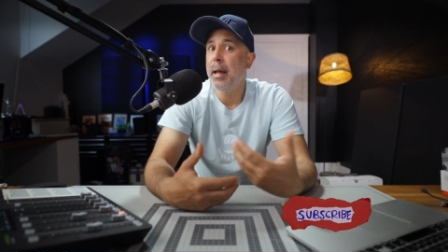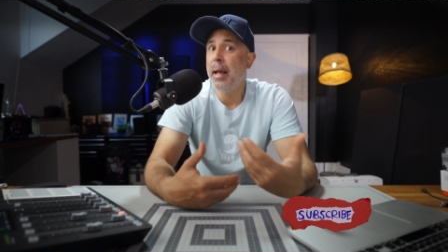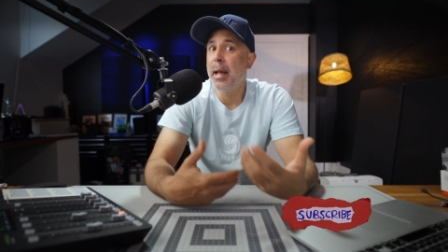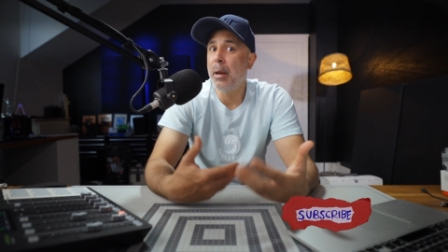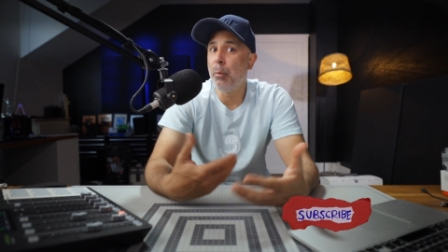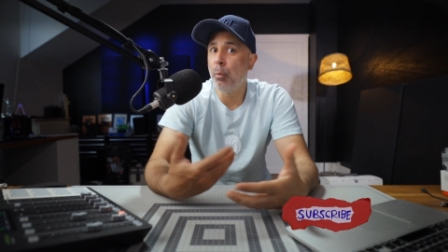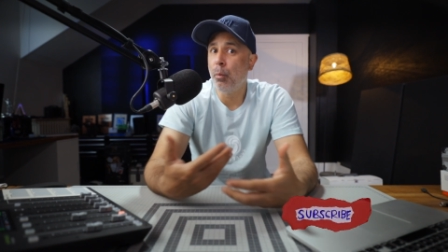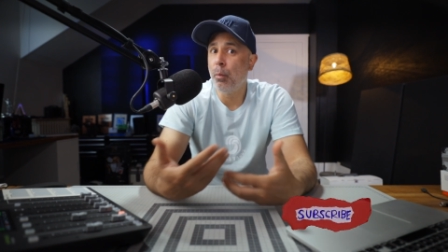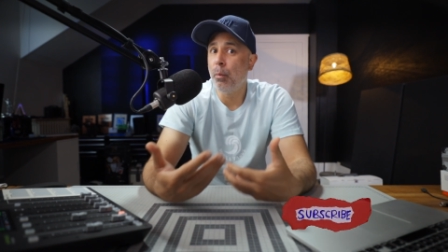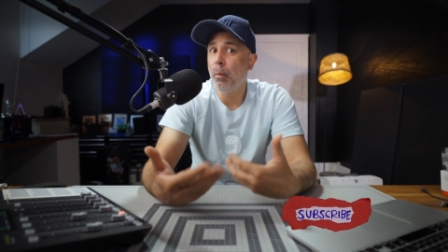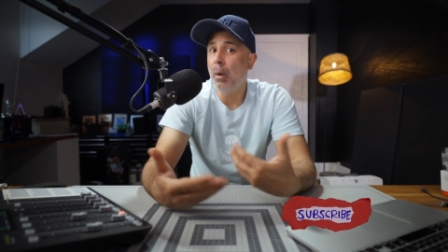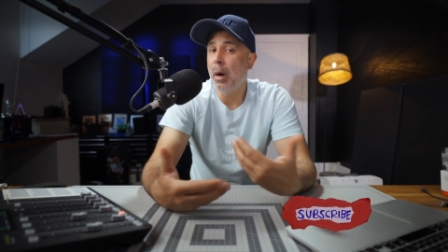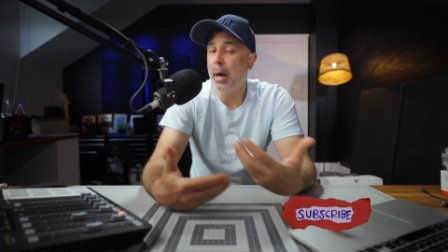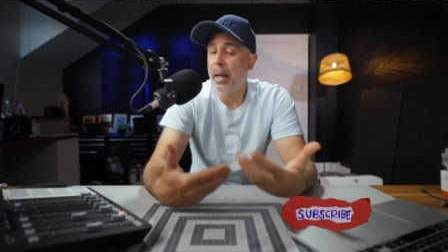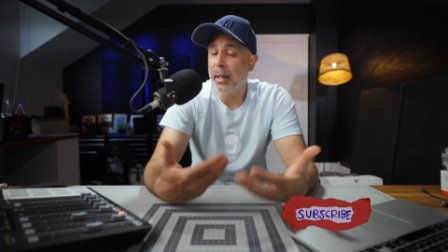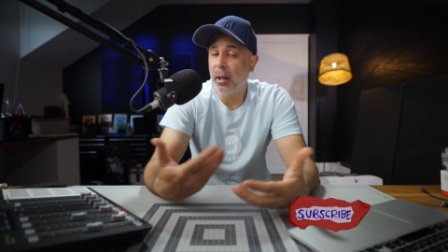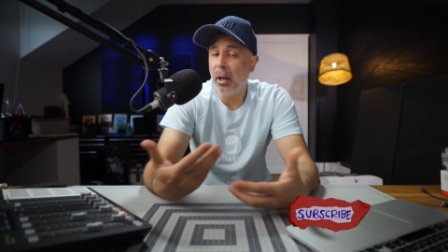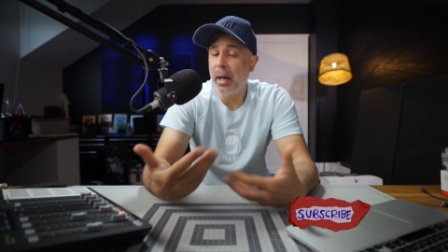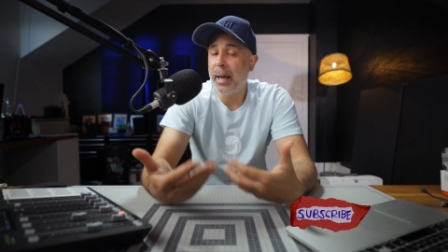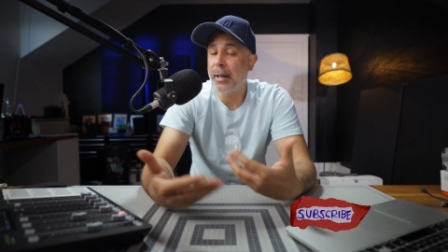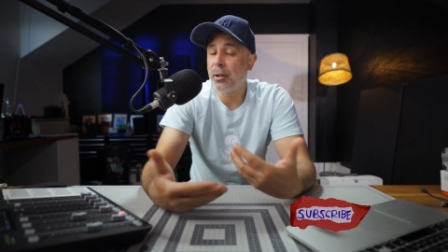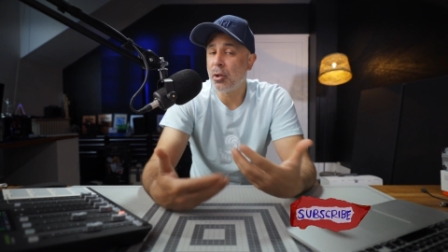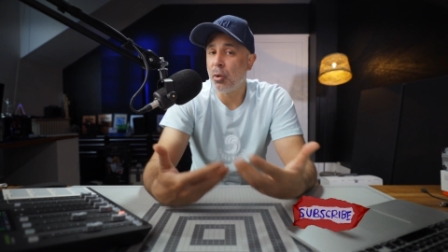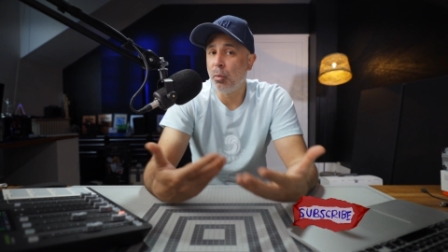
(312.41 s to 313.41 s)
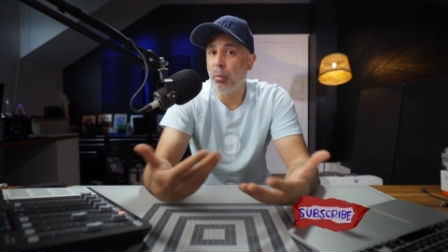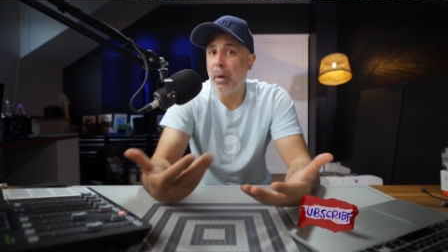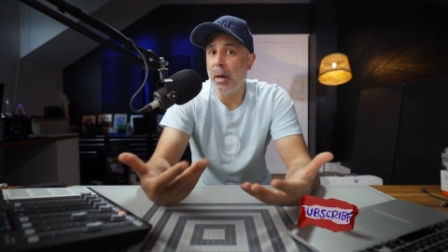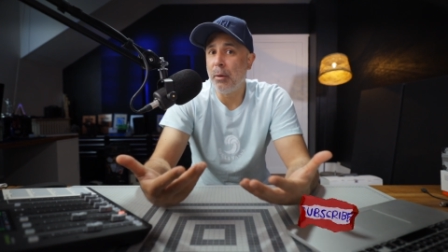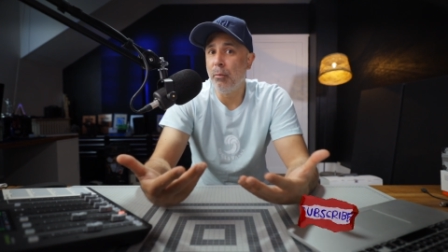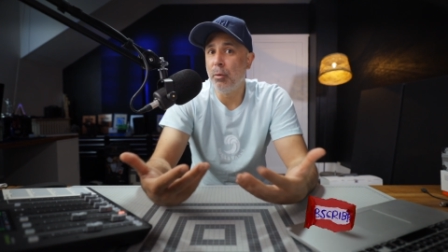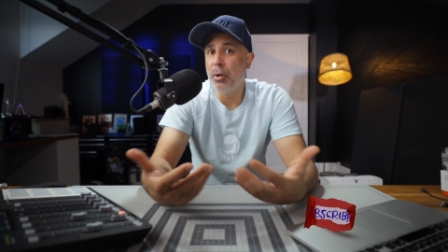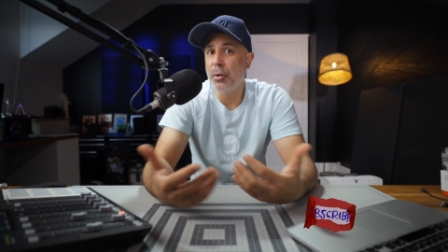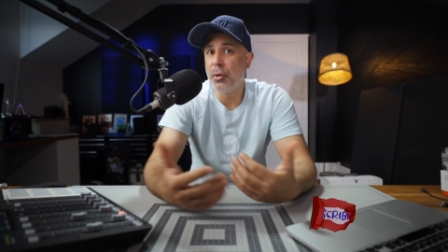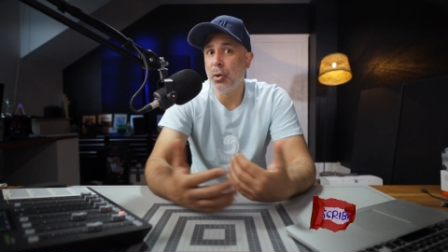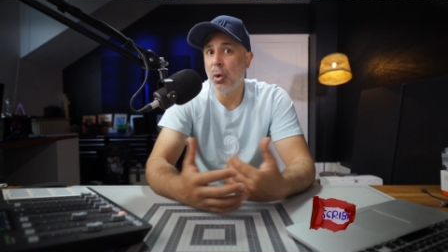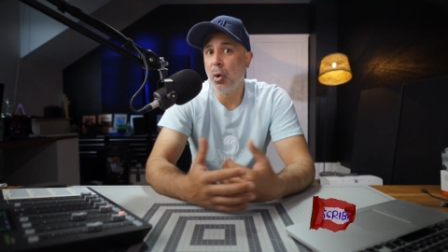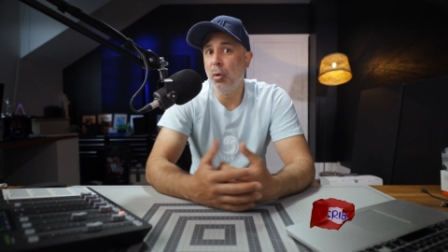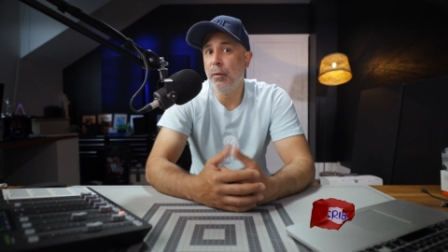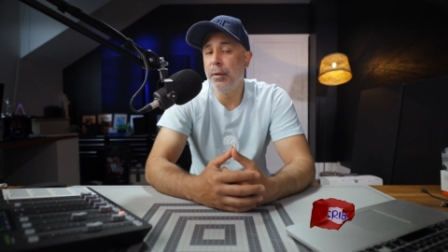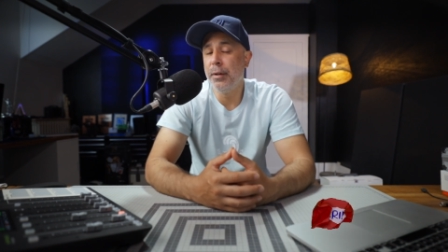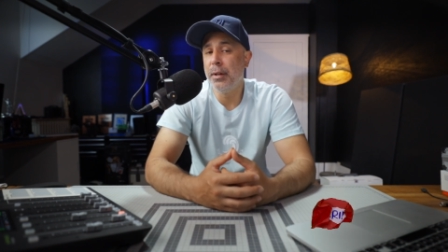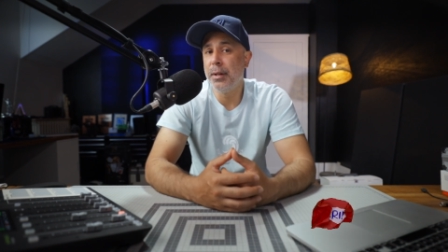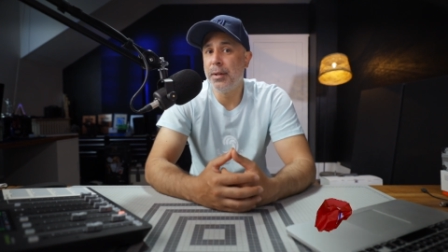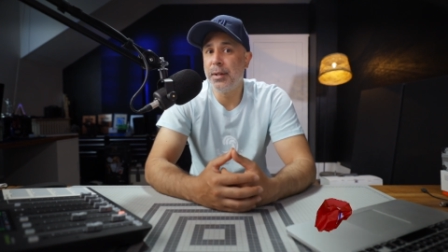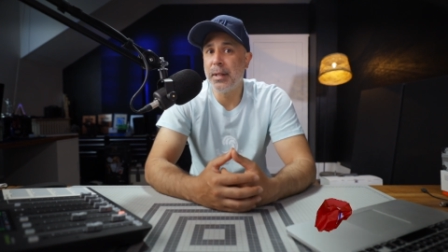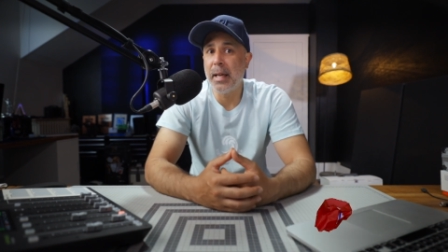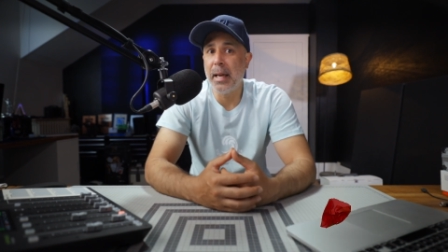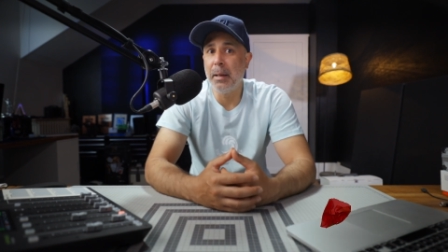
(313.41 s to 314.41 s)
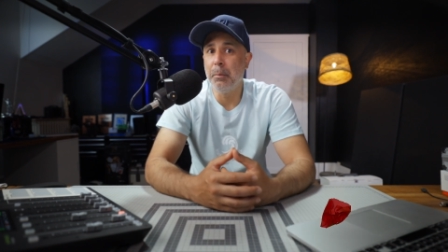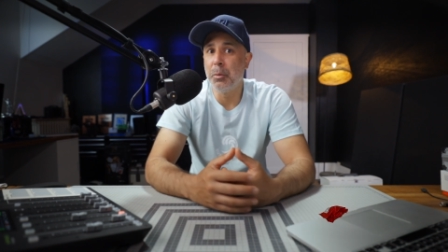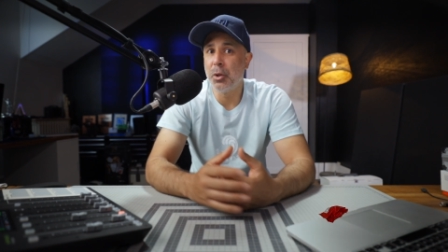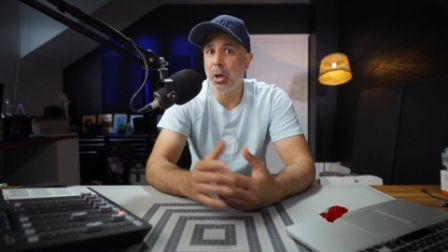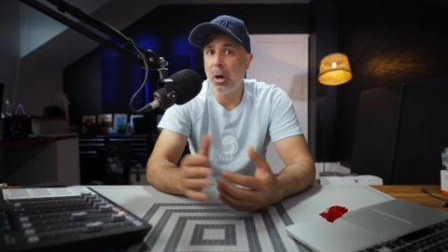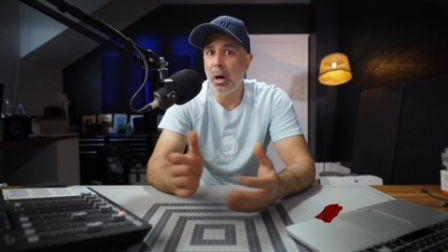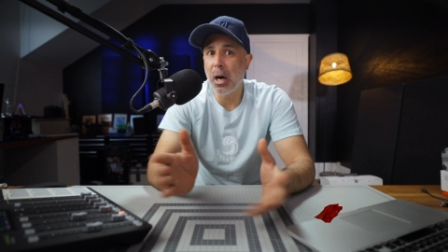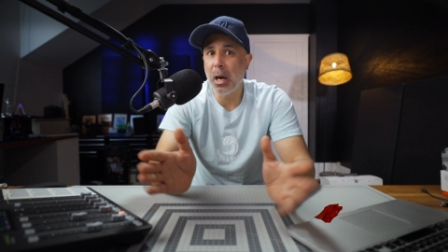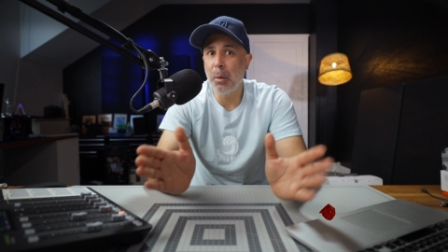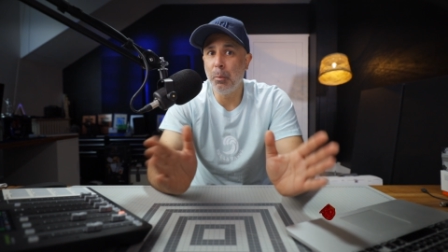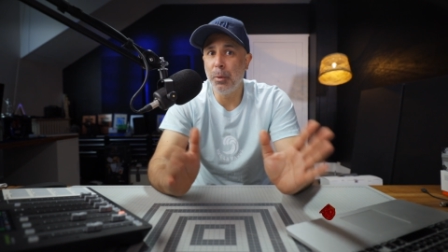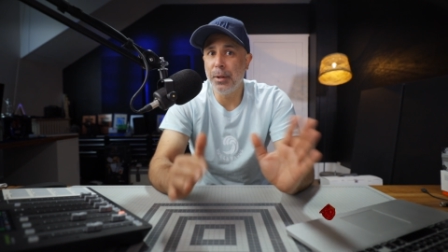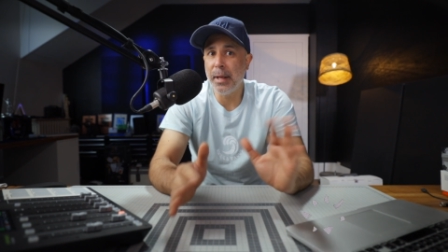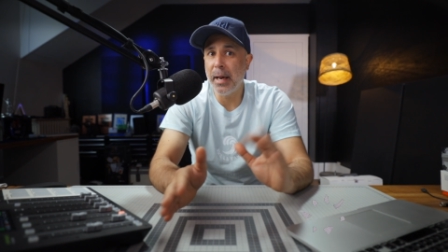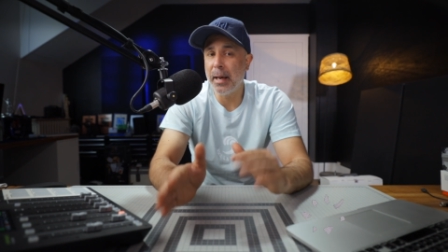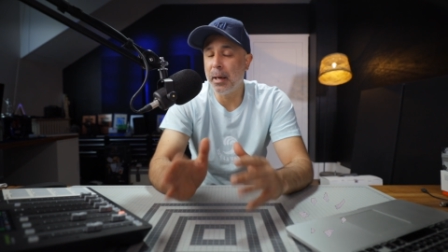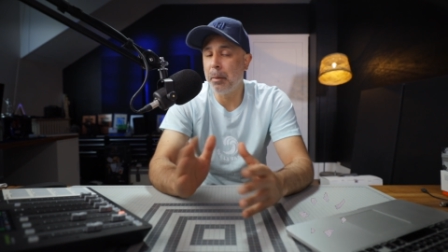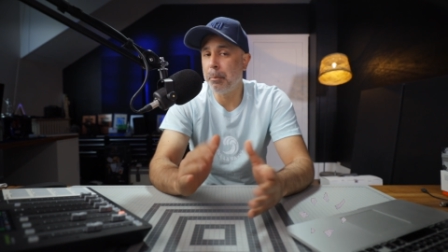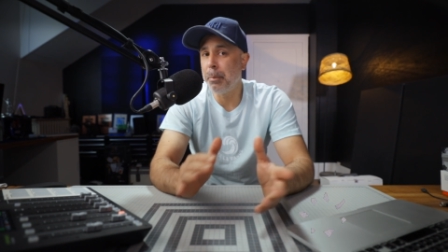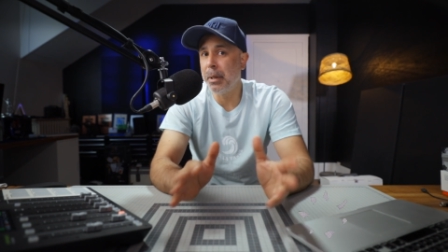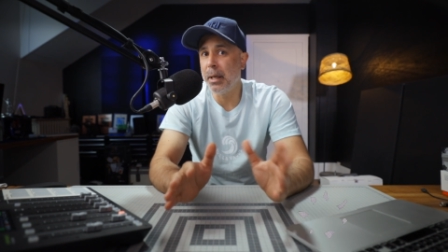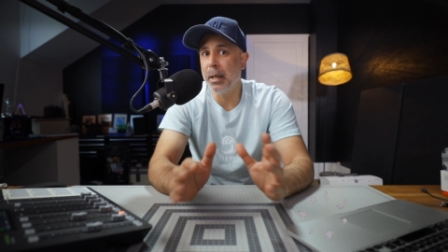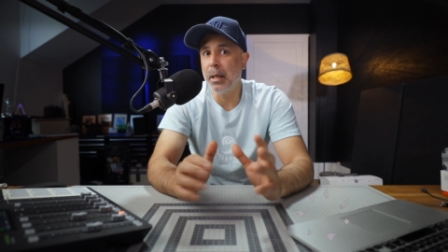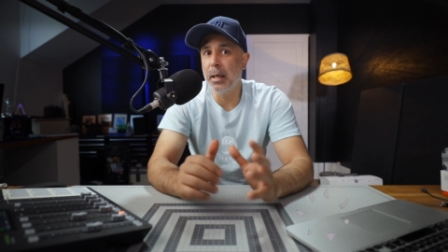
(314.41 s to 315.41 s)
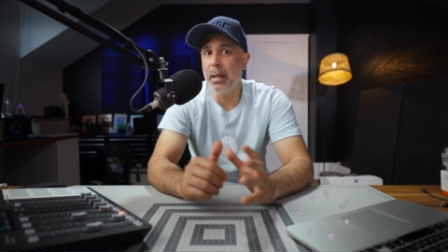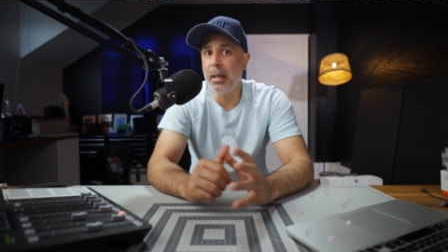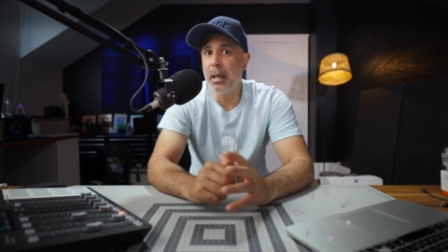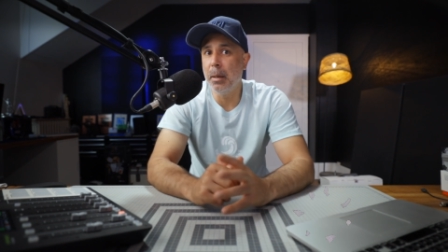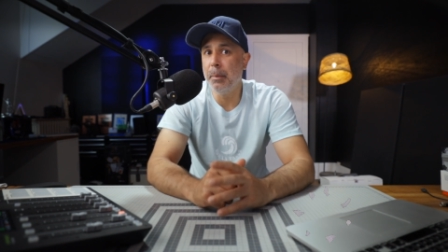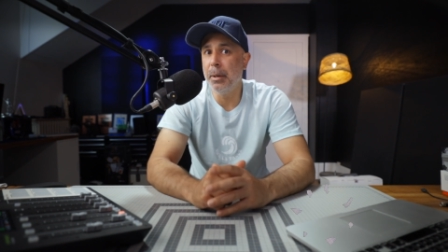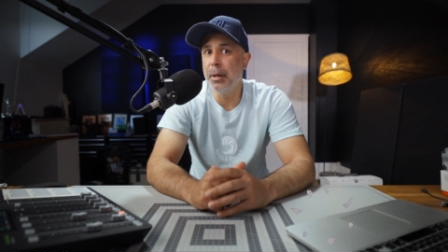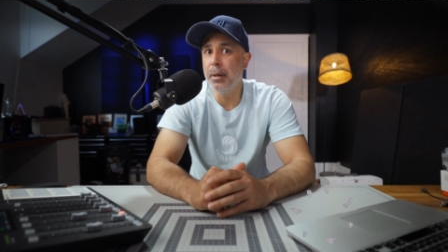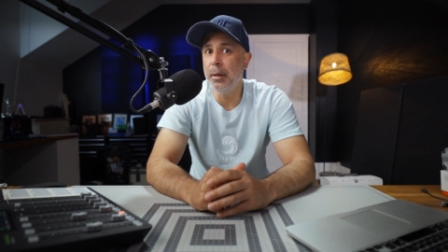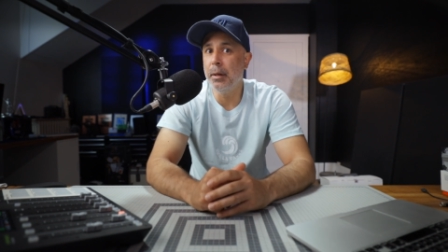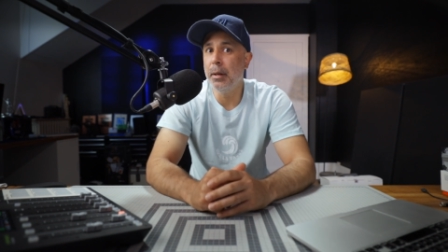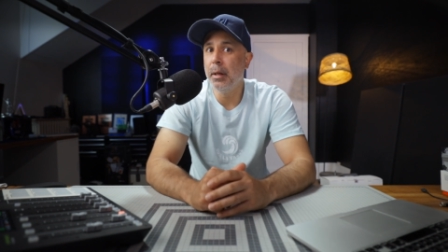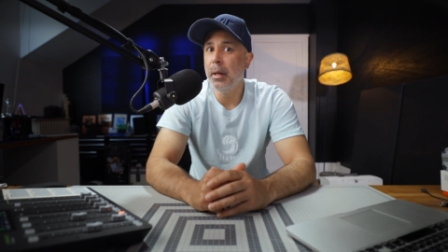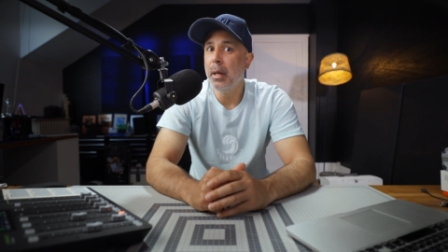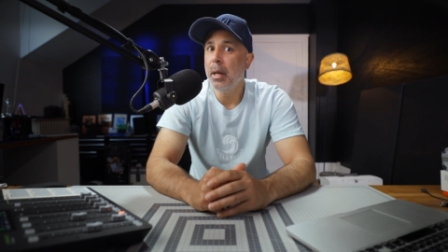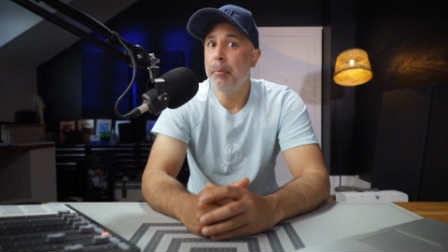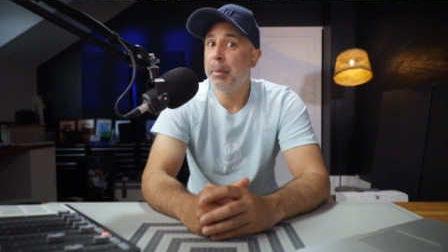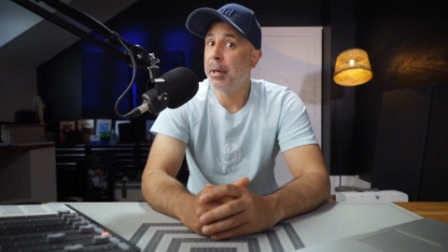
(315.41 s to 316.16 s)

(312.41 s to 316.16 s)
and I like to run Resolve at the same time without it being inhibited.